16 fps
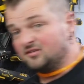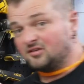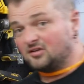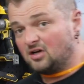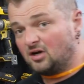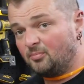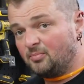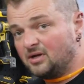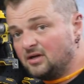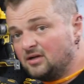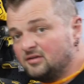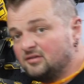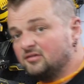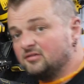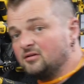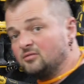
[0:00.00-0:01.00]
to copper,
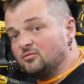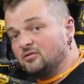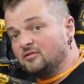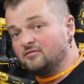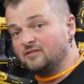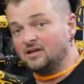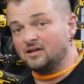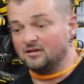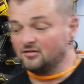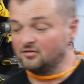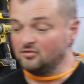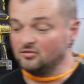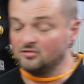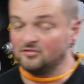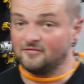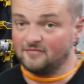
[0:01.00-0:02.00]
so I would have needed to
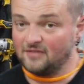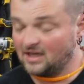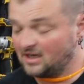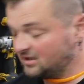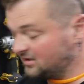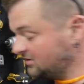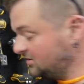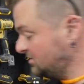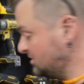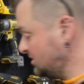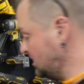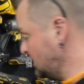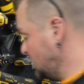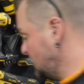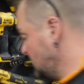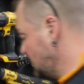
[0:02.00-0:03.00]
use flux.
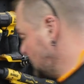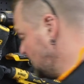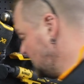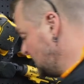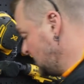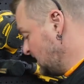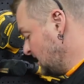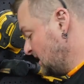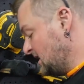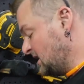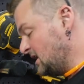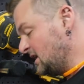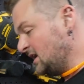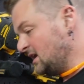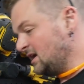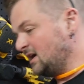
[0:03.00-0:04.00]

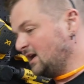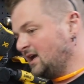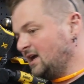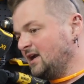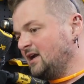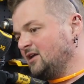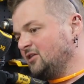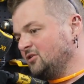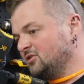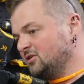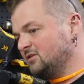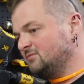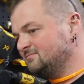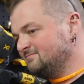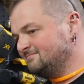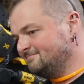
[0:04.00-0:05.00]
And I
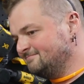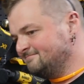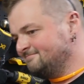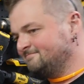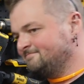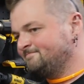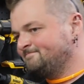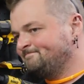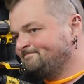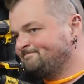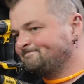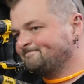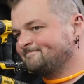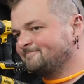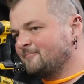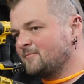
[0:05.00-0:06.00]
thought,
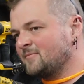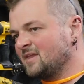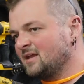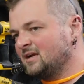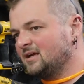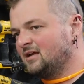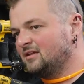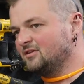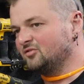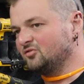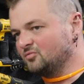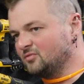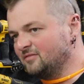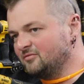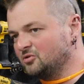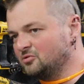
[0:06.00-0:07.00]
the
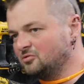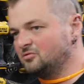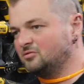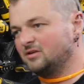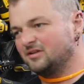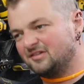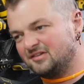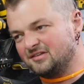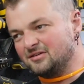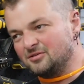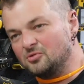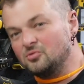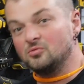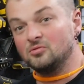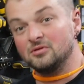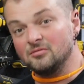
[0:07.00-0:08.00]
swivel still
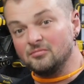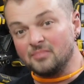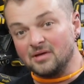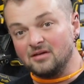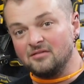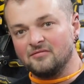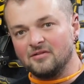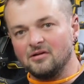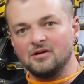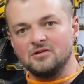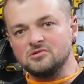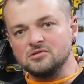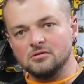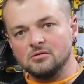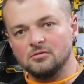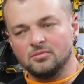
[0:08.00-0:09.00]
wouldn't be very
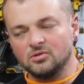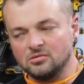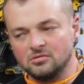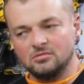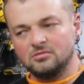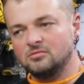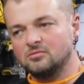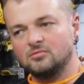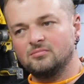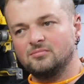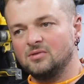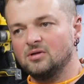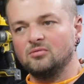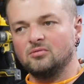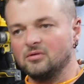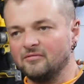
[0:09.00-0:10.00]
durable.
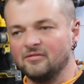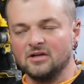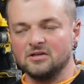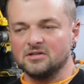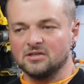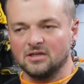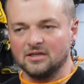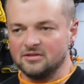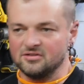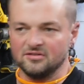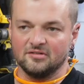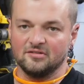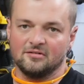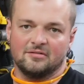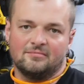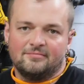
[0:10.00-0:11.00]
It would eventually
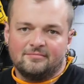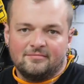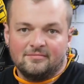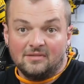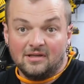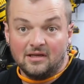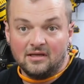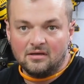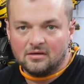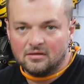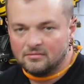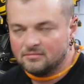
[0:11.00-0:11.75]
just leak.